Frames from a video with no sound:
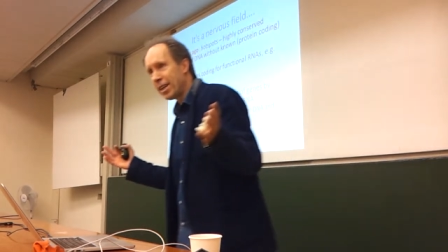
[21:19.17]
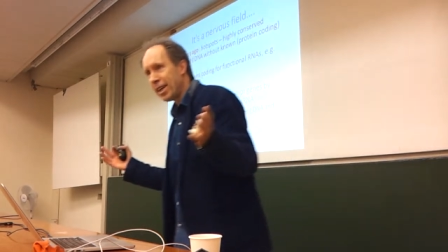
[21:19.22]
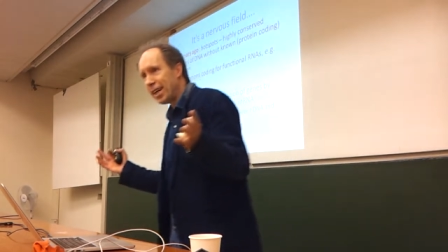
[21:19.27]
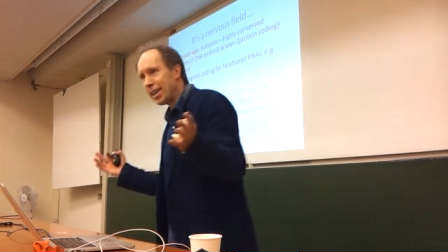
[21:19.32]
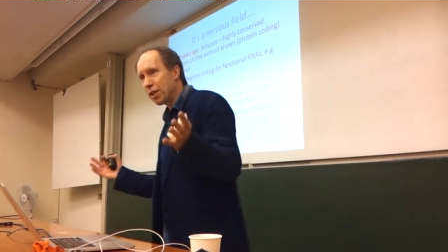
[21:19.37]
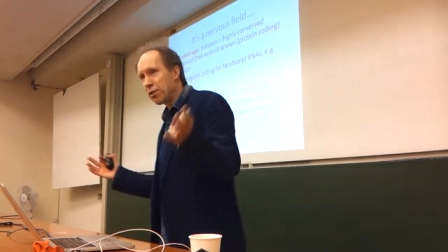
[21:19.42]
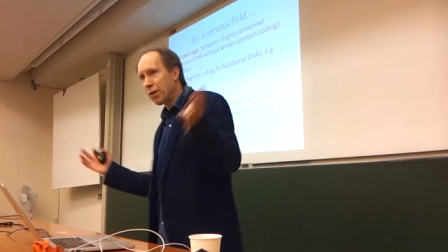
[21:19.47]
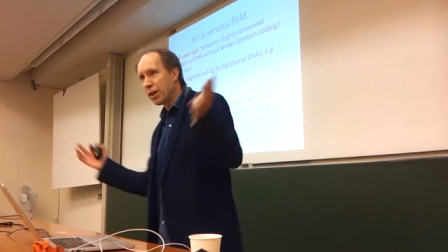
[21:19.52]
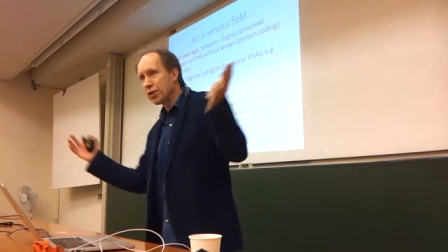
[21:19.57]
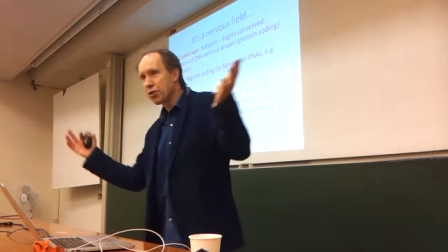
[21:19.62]

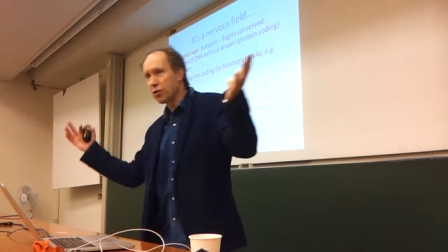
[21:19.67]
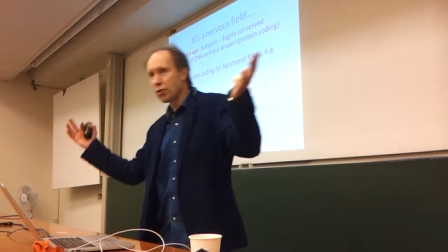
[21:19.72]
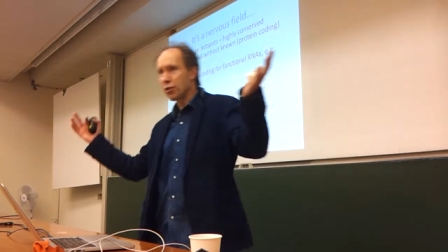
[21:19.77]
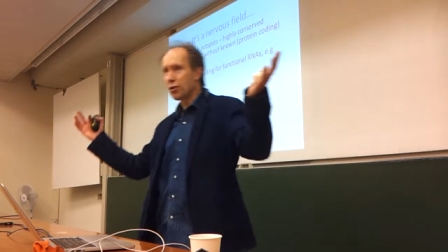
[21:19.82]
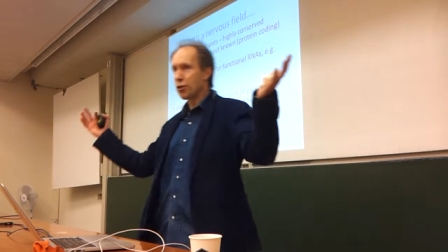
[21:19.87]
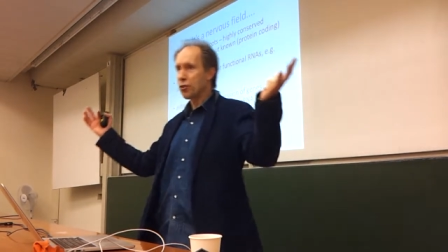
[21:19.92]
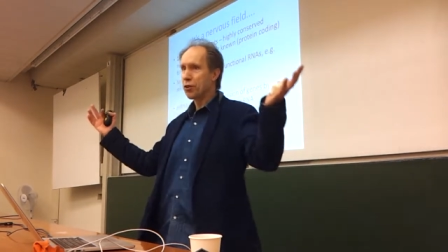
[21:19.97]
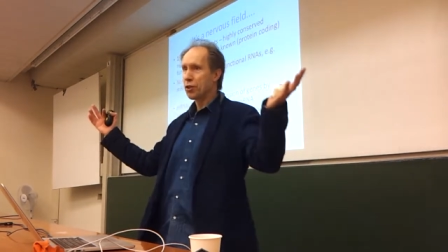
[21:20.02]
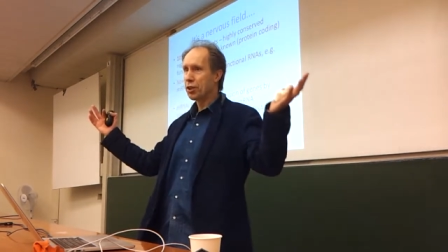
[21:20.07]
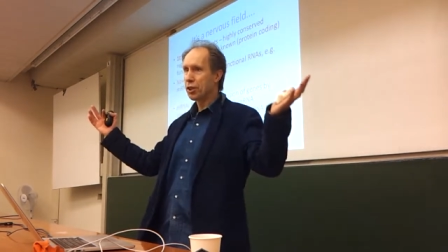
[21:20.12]
And at times you're on
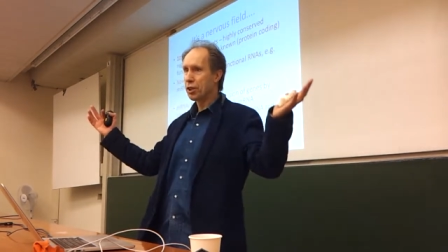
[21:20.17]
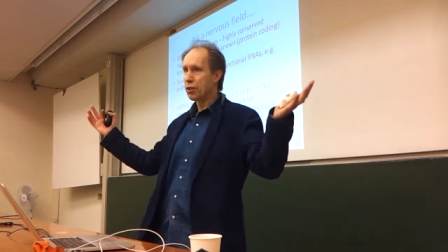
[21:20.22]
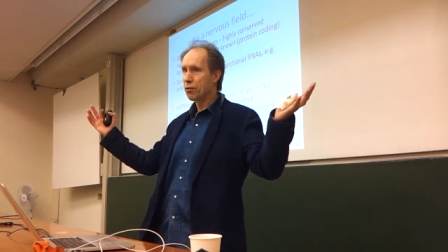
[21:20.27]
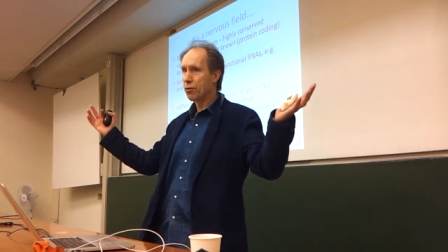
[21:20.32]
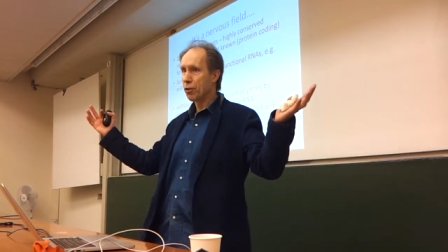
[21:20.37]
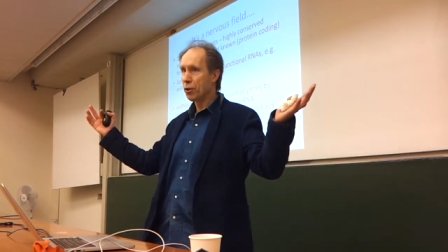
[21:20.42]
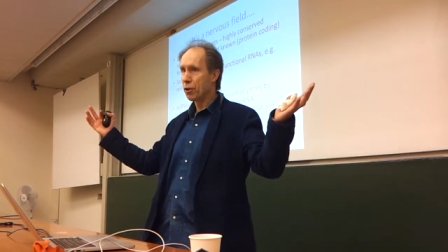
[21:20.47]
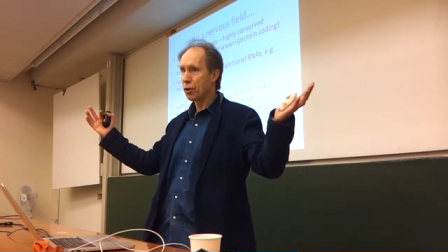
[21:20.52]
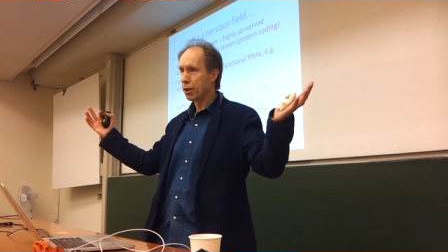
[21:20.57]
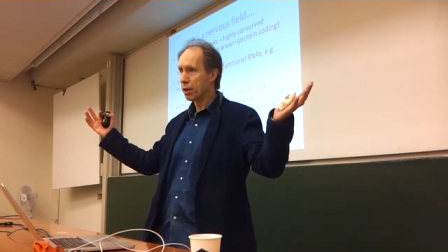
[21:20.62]
the 13th
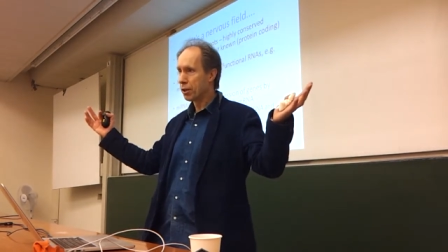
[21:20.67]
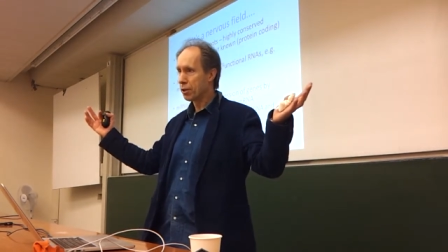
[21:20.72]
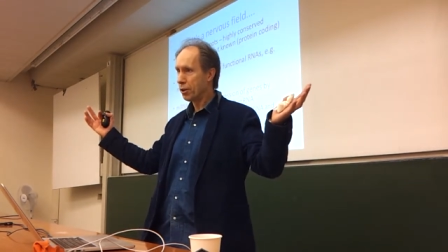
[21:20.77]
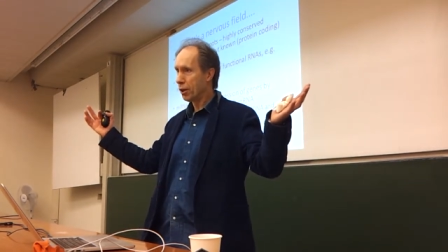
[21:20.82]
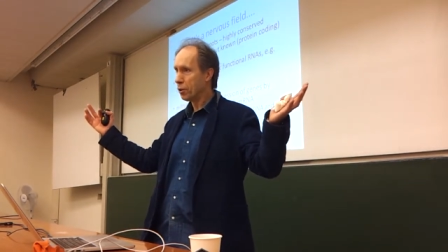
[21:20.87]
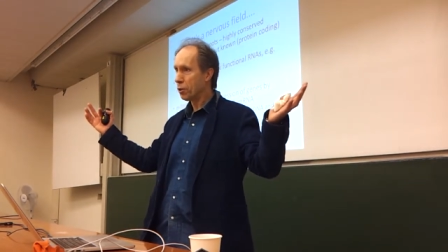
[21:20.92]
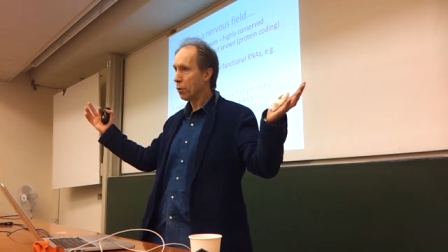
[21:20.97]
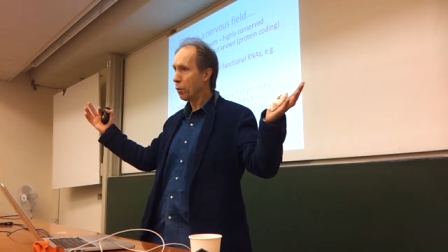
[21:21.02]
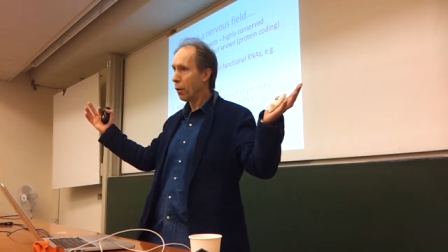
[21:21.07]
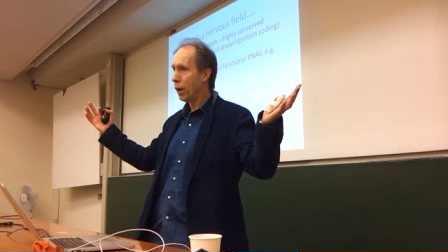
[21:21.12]
floor. You
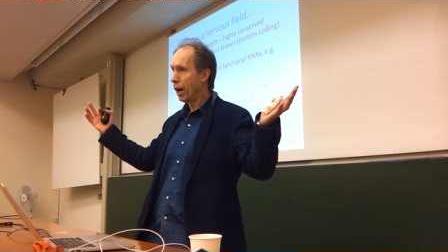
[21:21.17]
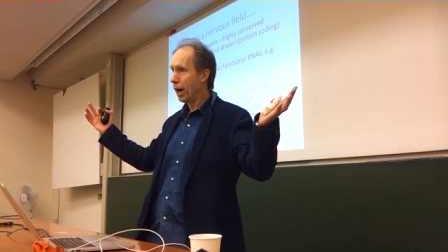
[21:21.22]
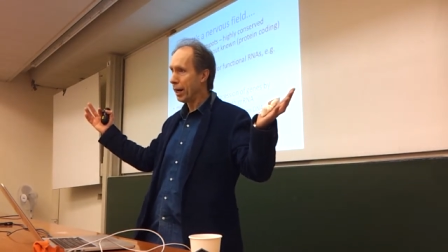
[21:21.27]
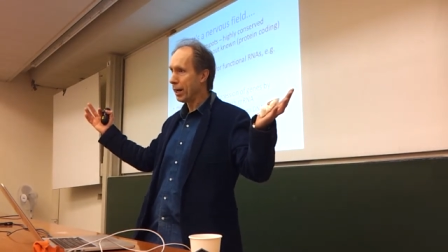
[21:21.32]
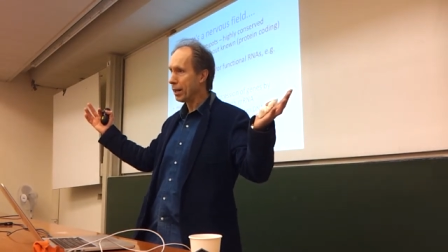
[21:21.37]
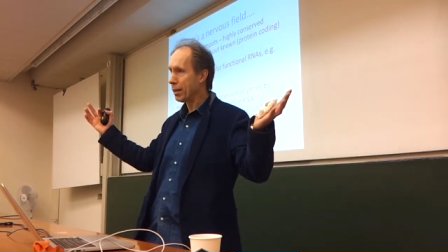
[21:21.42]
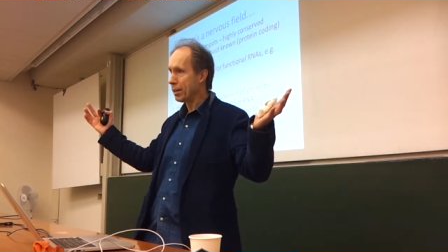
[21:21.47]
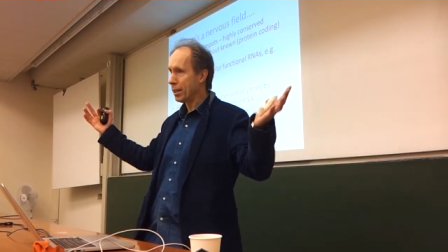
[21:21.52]
don't know why.